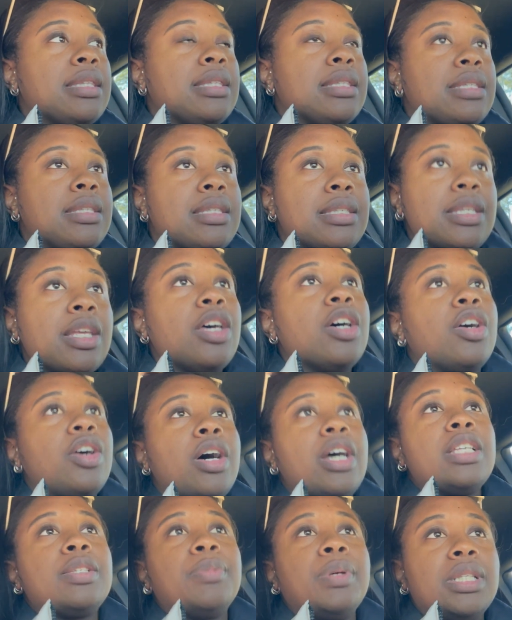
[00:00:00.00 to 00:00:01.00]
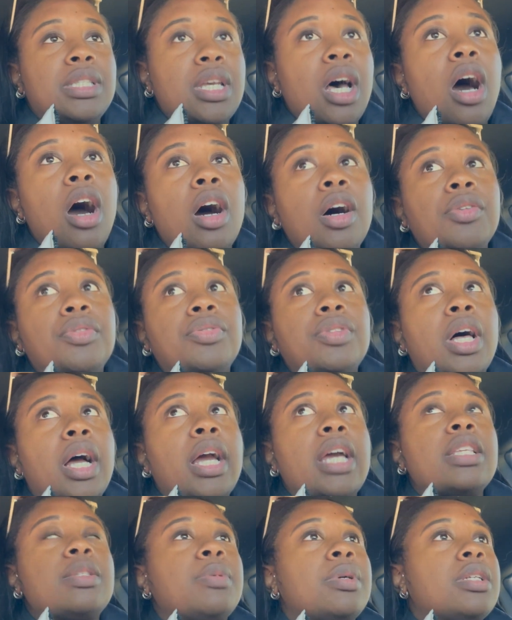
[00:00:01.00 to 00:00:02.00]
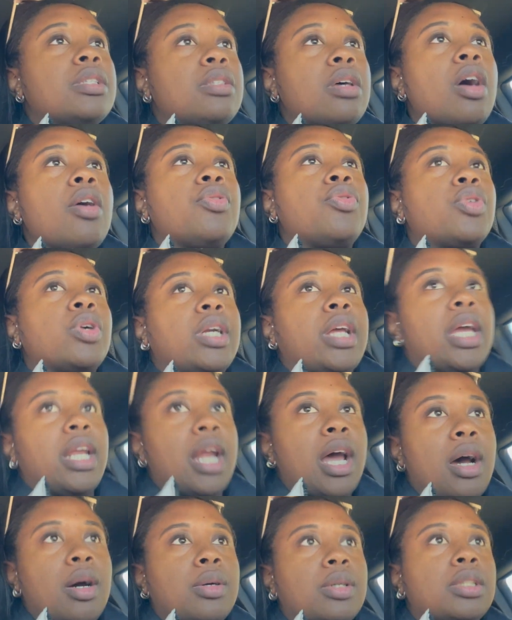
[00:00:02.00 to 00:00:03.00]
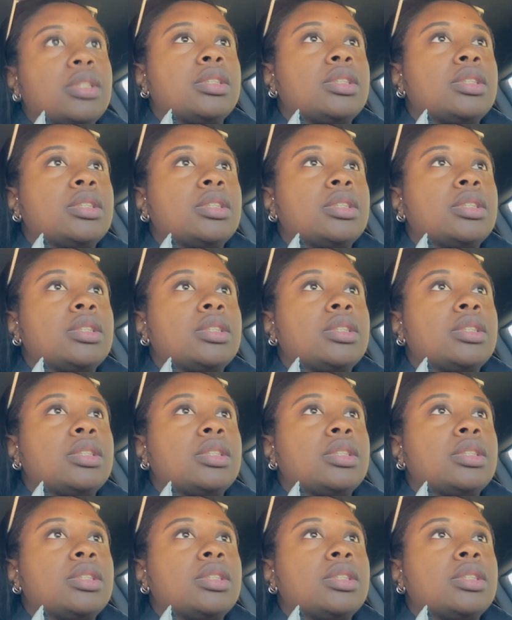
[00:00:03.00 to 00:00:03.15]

still it's been tough. Like, it's been a tough forty-eight hours.